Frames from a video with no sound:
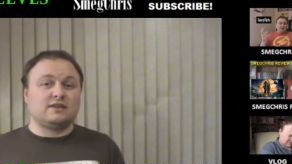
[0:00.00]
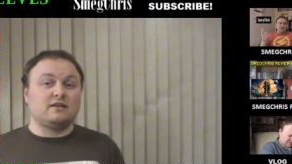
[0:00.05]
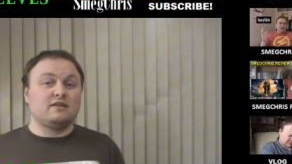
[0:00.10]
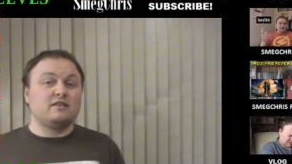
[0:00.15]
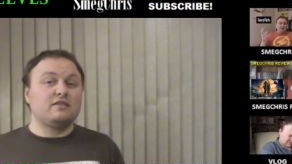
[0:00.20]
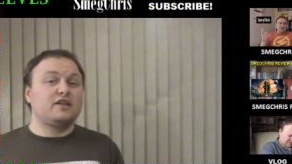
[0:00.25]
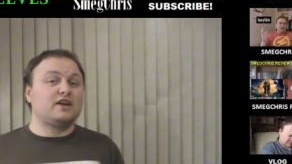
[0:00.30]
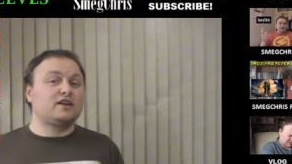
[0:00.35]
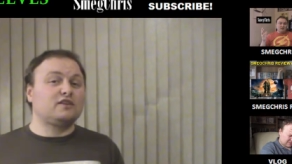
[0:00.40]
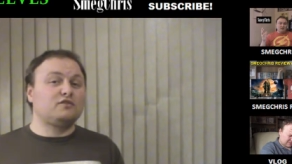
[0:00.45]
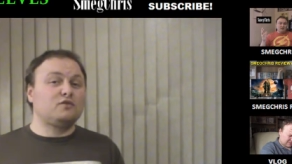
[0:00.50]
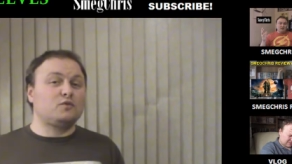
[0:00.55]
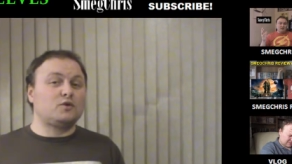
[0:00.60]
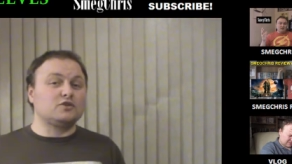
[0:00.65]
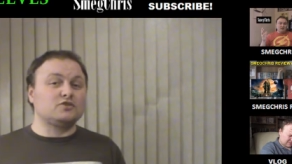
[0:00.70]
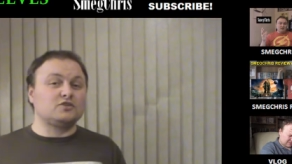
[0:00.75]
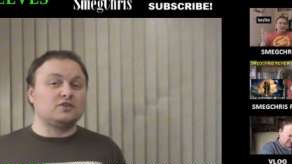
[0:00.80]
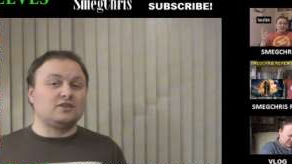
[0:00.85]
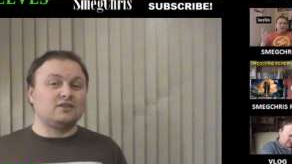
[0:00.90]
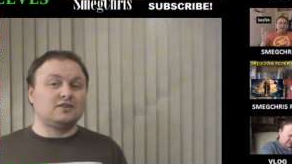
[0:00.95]
it. Thanks for
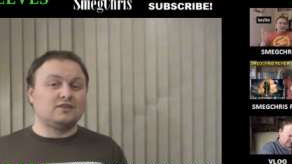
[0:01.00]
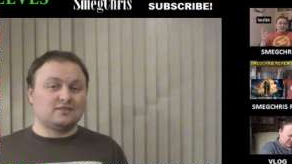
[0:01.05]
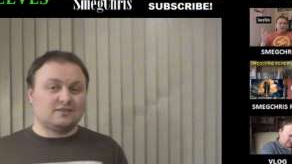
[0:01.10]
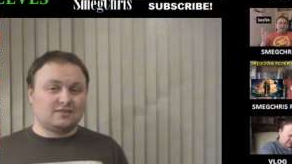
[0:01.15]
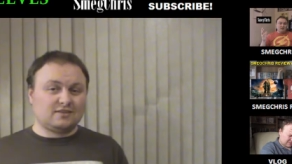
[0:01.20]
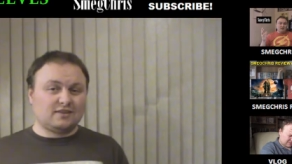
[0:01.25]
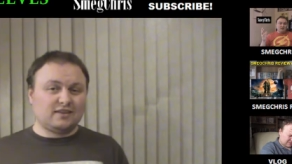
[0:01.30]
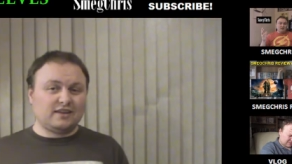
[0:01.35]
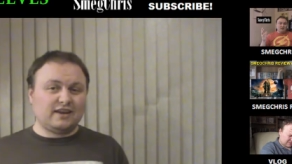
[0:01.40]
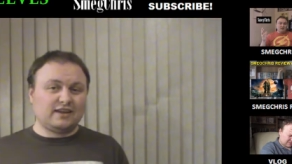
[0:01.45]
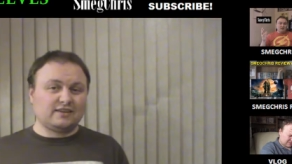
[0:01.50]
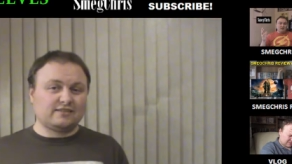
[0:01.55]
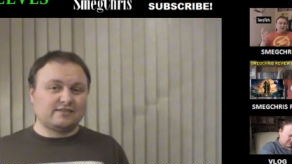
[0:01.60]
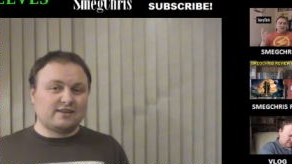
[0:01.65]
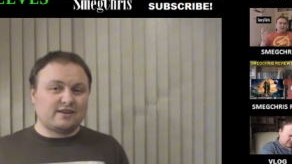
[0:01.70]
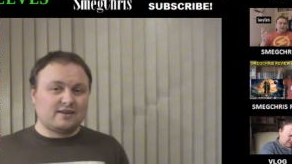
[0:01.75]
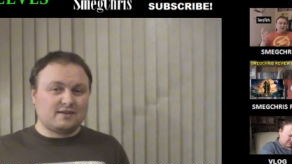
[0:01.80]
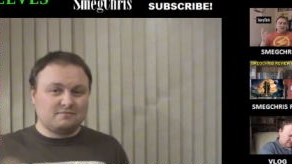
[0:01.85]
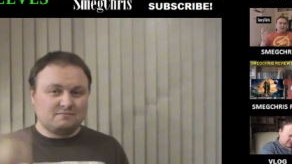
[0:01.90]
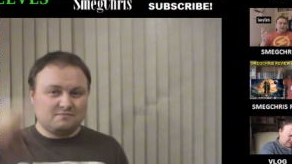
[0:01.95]
watching. Until the next
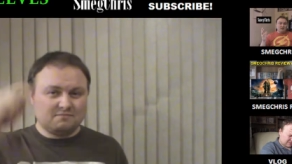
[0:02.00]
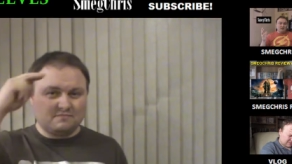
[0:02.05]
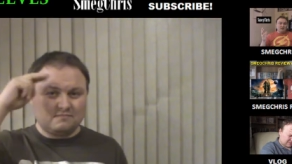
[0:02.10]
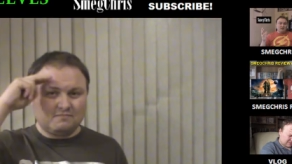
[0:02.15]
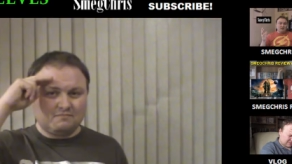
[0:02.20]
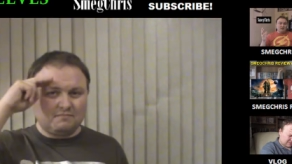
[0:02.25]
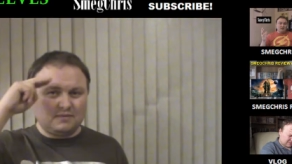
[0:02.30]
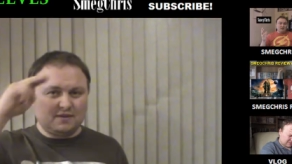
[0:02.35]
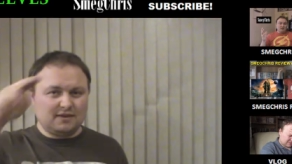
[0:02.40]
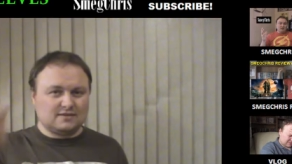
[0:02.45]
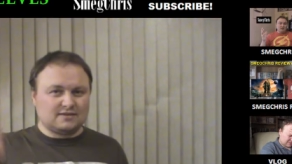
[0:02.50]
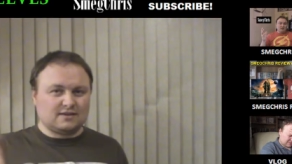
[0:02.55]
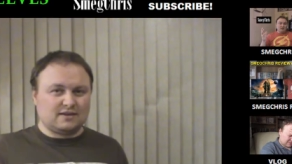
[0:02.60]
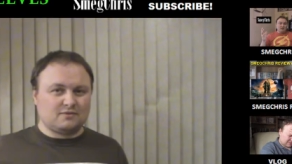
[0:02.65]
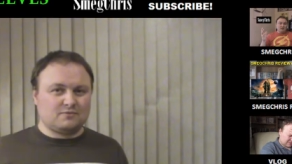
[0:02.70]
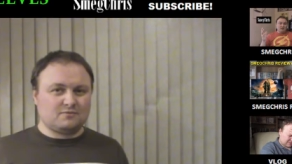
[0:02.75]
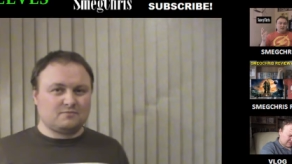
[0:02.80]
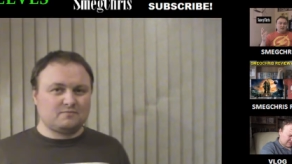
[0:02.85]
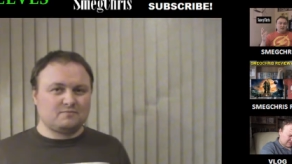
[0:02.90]
time, peace out.